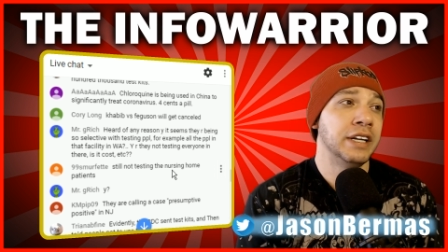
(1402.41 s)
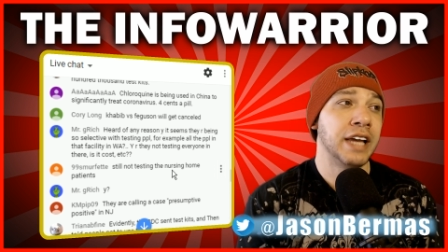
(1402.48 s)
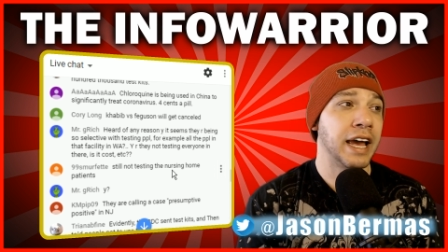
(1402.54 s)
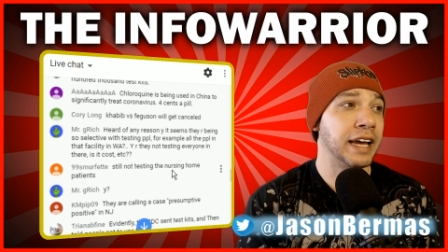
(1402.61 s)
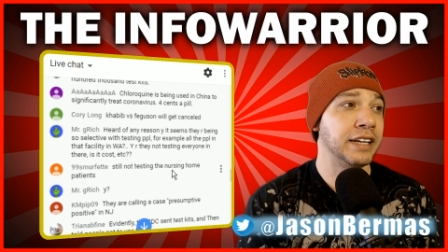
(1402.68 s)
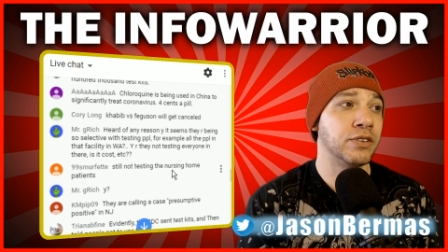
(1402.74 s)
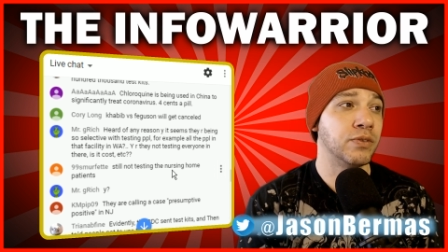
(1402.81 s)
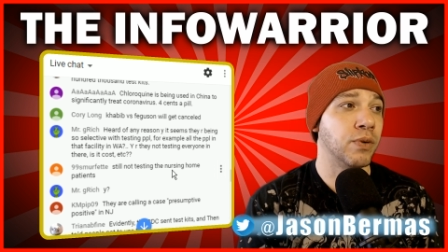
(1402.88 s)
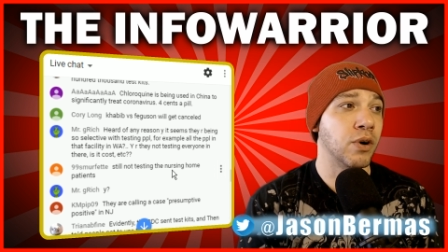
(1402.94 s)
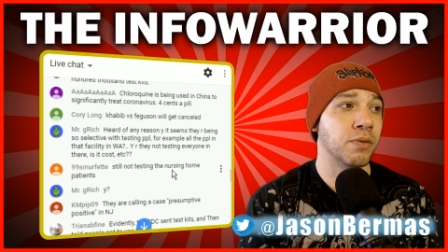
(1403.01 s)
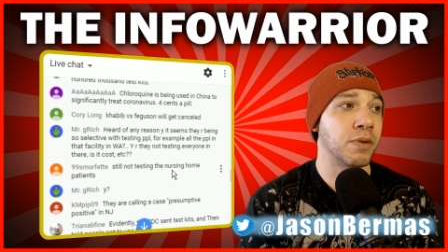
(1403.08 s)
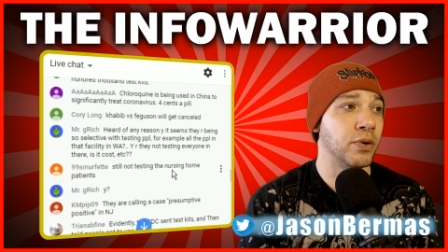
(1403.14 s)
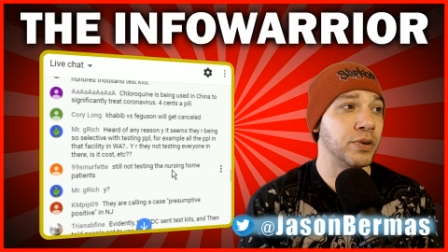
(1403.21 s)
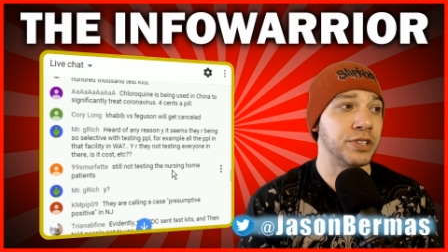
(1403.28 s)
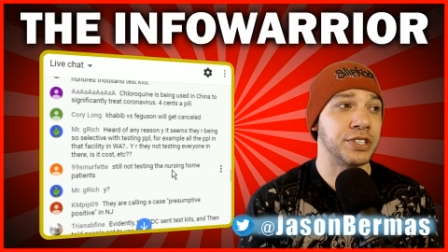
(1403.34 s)
And
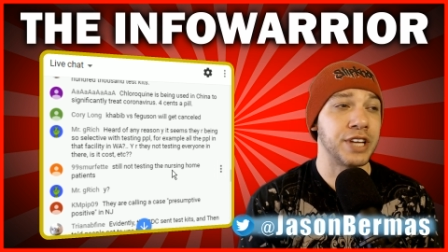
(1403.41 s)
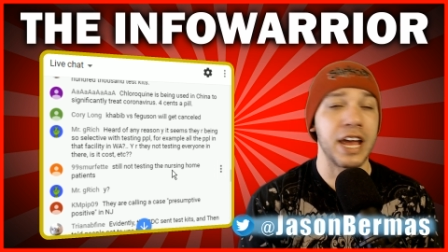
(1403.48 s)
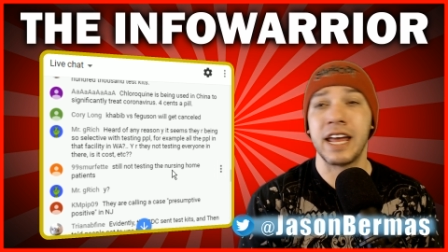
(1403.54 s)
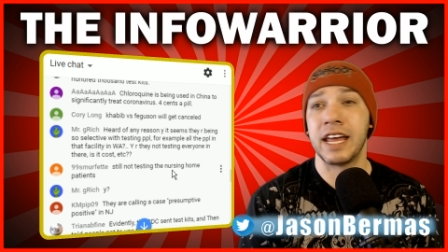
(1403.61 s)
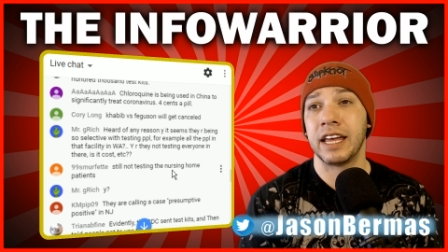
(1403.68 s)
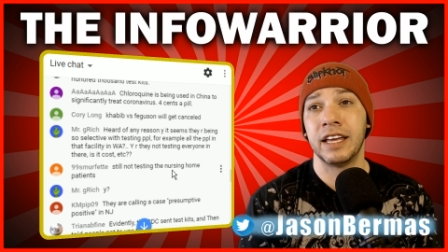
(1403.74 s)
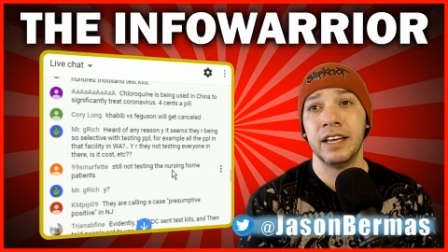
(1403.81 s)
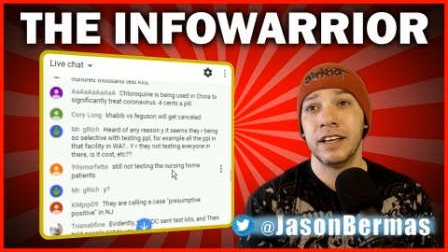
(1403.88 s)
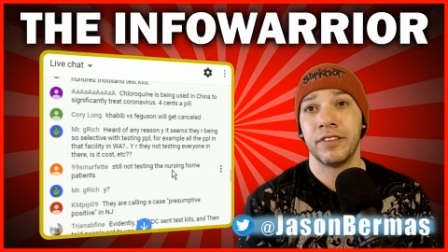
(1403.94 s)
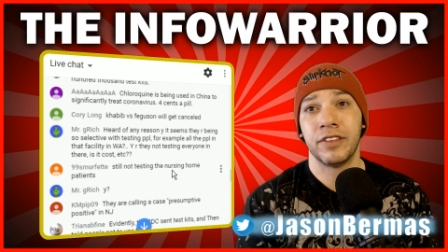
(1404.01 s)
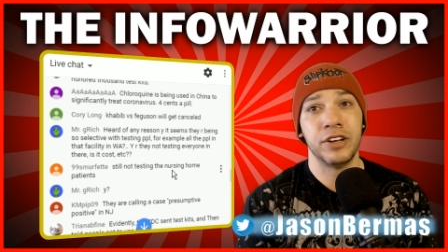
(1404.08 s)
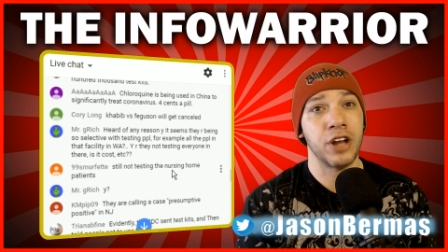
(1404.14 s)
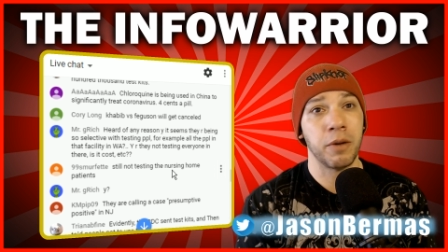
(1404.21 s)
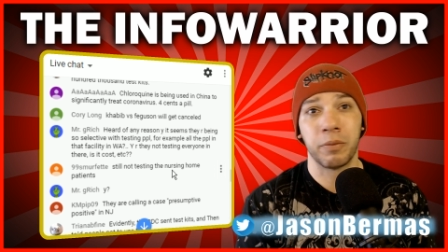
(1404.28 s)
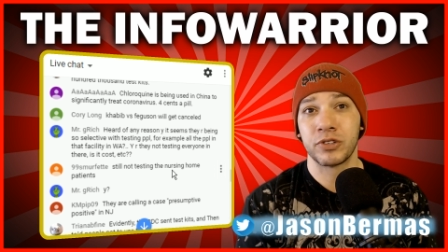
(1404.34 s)
Cuomo is saying the
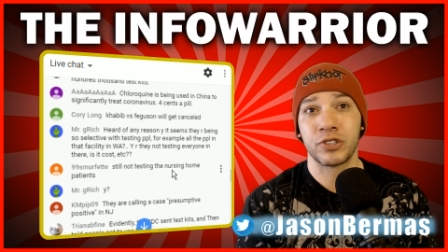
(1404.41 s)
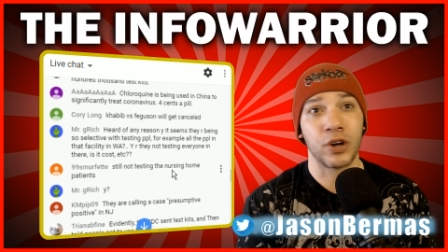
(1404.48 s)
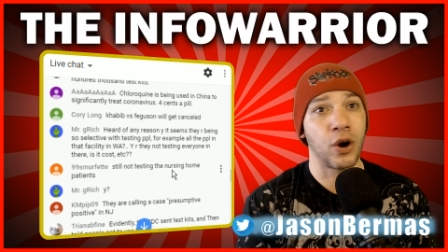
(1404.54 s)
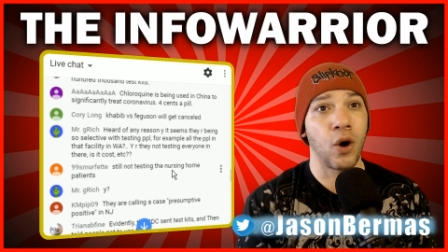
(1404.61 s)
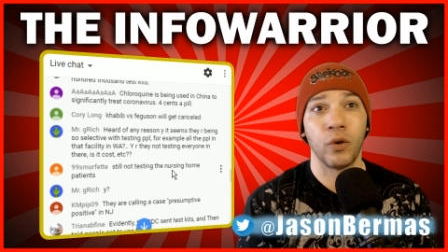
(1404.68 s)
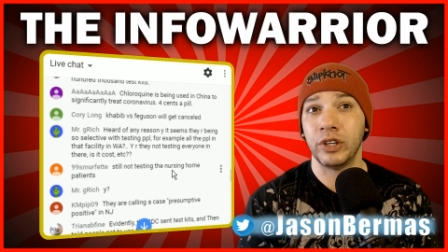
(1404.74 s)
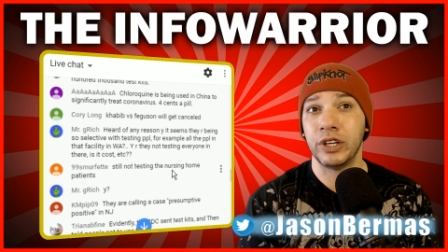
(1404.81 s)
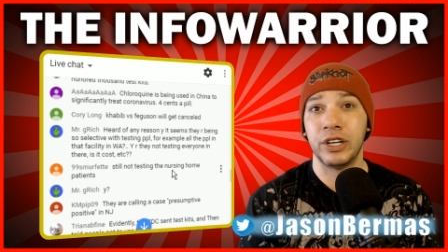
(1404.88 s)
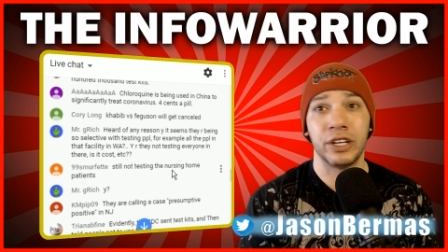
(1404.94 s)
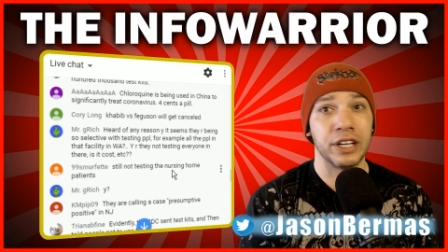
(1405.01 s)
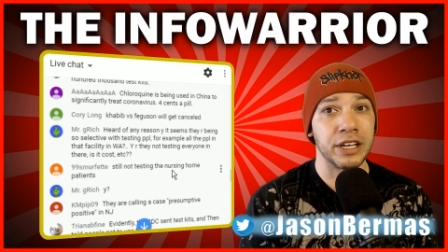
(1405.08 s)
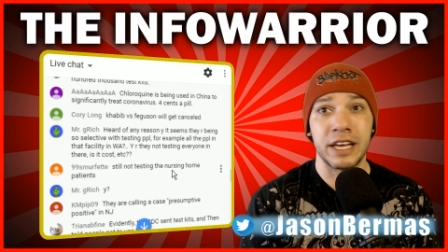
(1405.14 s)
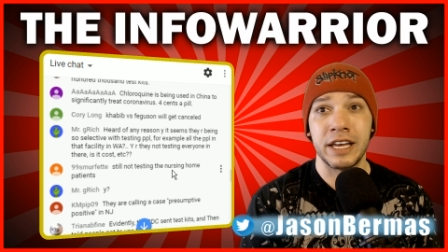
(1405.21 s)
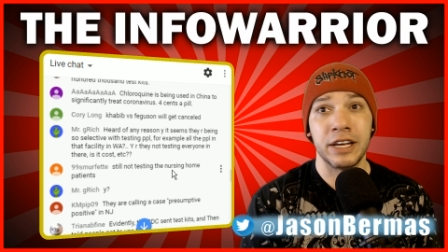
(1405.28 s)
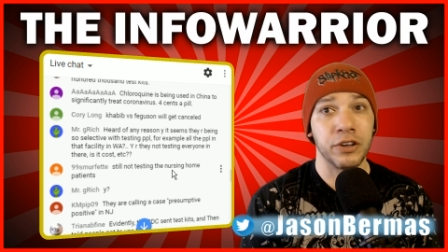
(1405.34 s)
numbers are only going
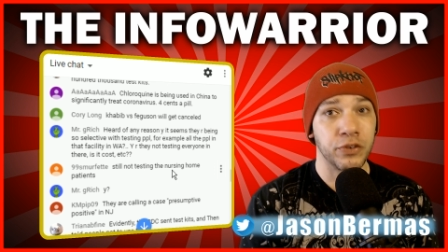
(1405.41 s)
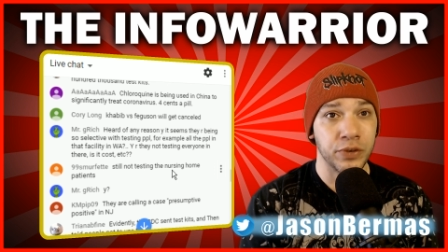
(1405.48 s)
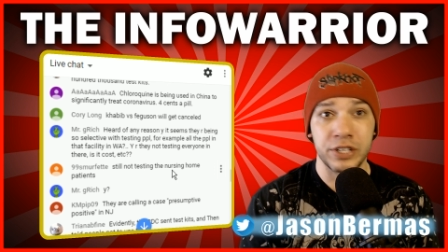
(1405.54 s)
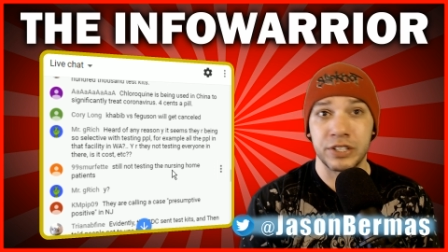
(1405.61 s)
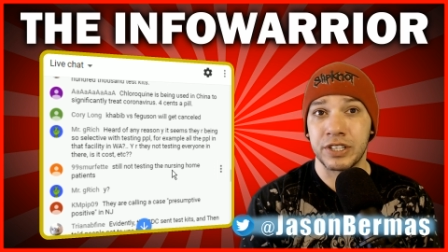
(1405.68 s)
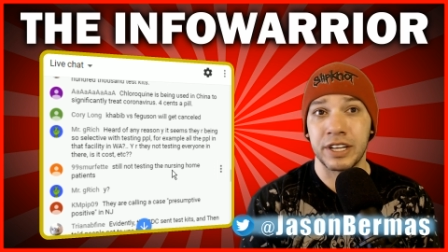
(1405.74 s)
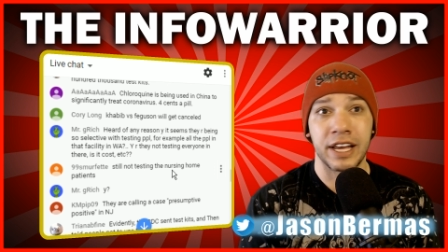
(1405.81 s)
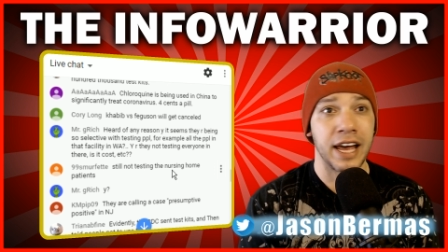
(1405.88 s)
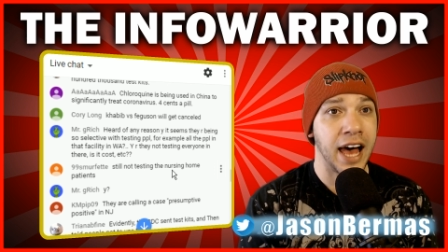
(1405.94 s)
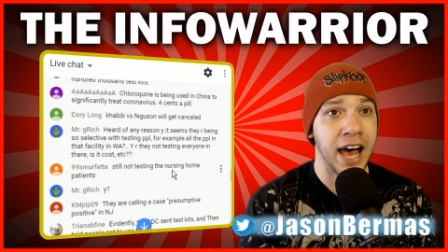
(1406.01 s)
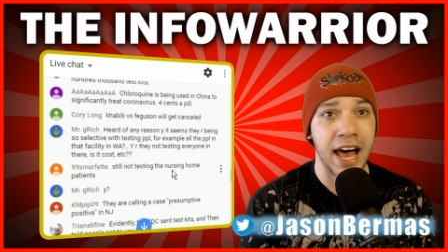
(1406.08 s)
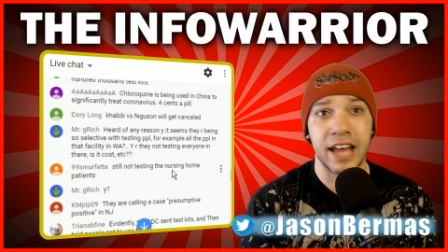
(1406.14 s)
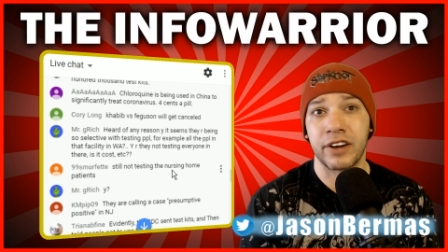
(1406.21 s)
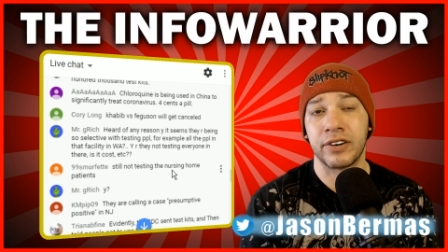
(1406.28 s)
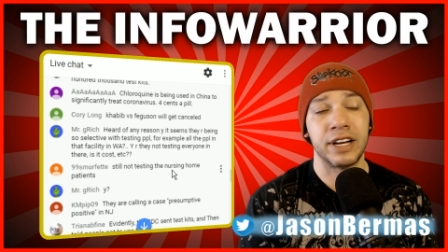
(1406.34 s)
to increase and get
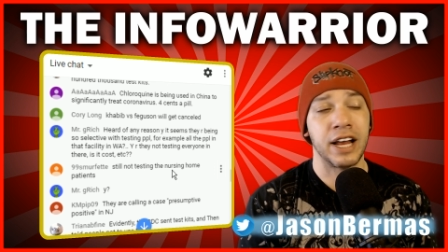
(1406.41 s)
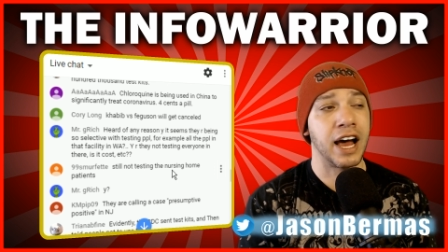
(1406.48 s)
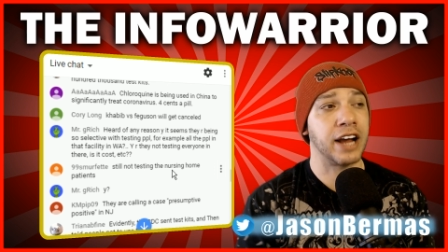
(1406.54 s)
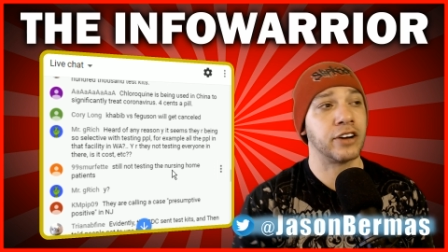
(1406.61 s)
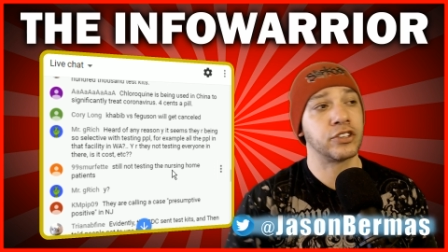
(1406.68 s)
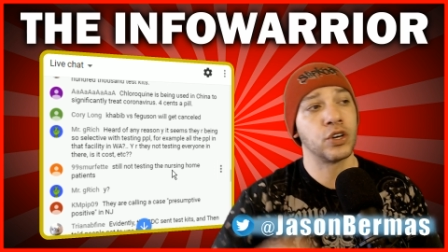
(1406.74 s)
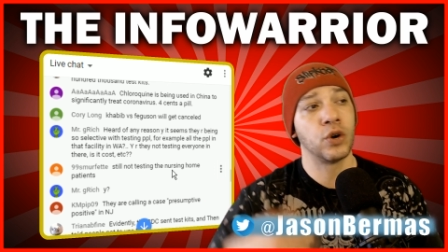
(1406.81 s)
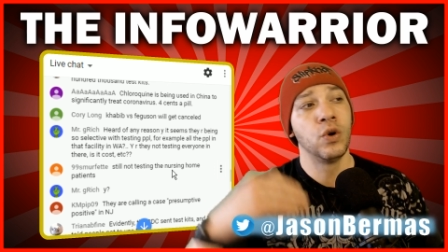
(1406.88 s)
higher and higher. So